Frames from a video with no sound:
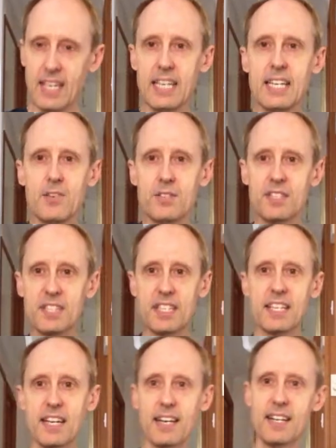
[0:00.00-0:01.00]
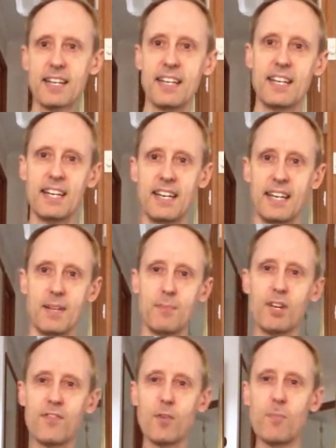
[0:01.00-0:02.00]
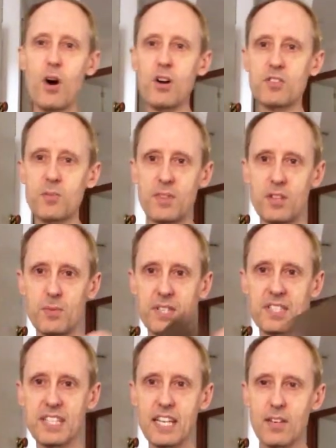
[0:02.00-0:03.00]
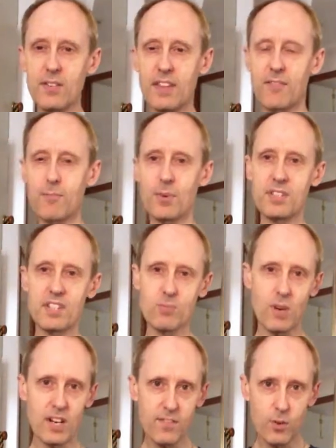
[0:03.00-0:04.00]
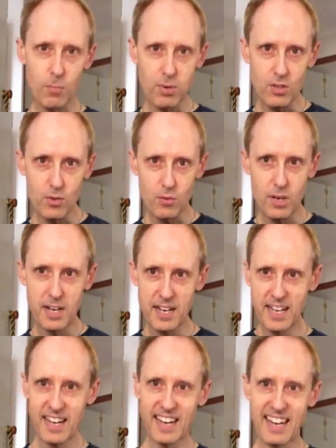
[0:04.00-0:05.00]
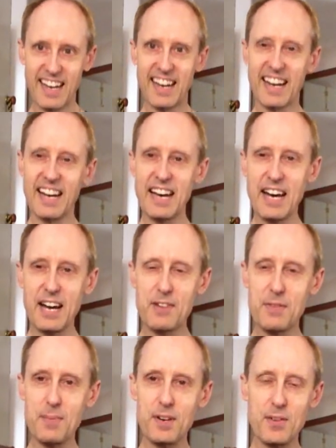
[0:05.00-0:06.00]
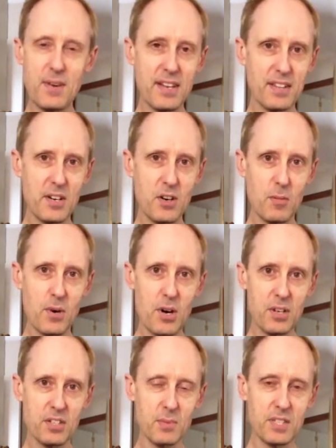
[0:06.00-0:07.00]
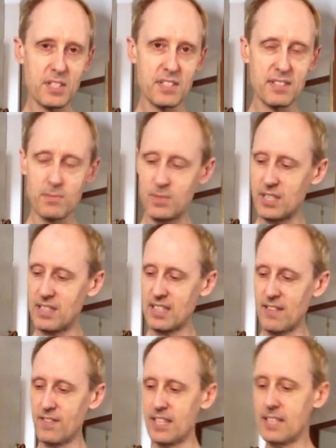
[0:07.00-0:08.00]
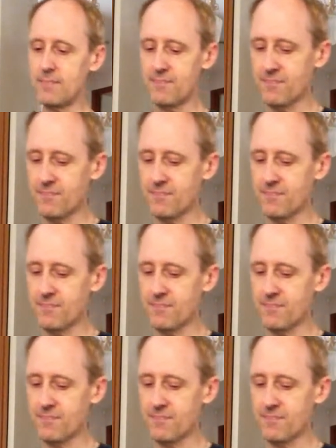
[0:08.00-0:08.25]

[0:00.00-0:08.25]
Here is the beautiful box with the receipt. They've put this wonderful blue ribbon around the whole box, which is lovely.